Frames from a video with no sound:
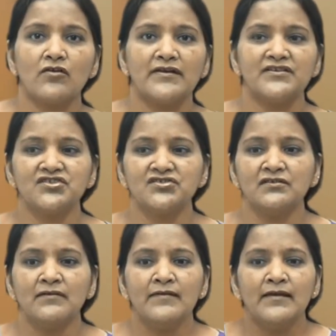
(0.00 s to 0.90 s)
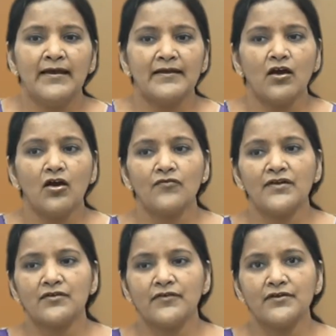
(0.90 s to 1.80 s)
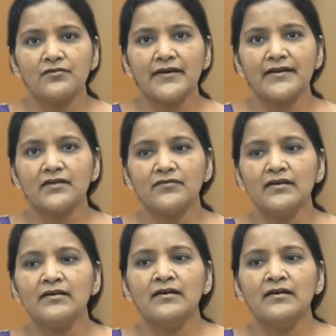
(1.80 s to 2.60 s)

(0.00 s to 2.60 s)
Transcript: organization and how we are going to get our